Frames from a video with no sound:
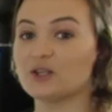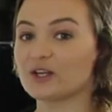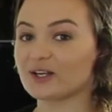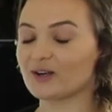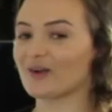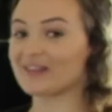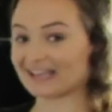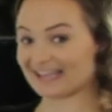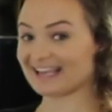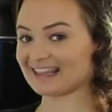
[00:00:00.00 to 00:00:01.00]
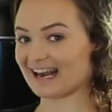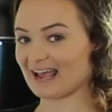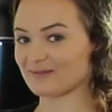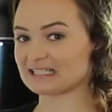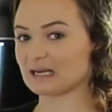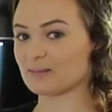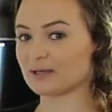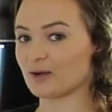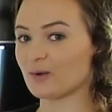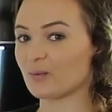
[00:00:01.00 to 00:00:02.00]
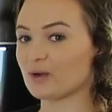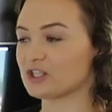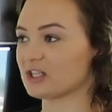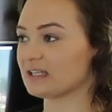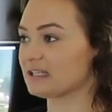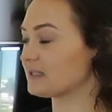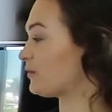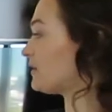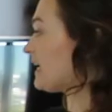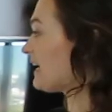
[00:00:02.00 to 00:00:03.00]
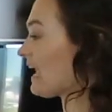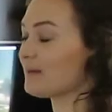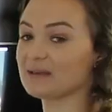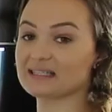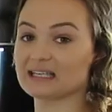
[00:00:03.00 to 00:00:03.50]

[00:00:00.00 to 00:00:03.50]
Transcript: you can look on the link that I have down below, which is for Data ABC.